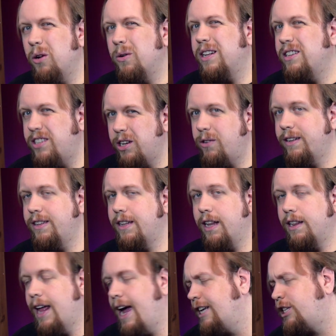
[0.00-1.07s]
know, considering that the
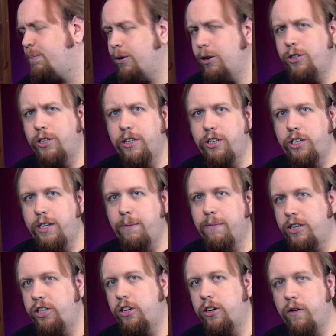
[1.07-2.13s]
last person she
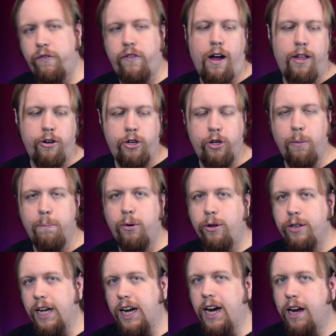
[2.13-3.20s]
mentioned her father to
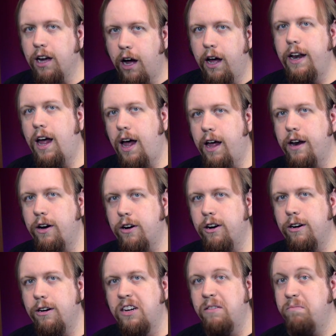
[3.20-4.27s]
pulled a gun on
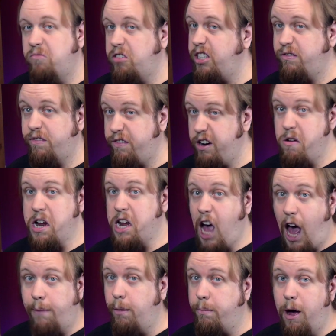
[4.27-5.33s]
her, she's very
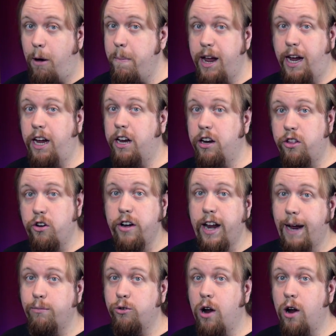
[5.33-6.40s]
calm about making another name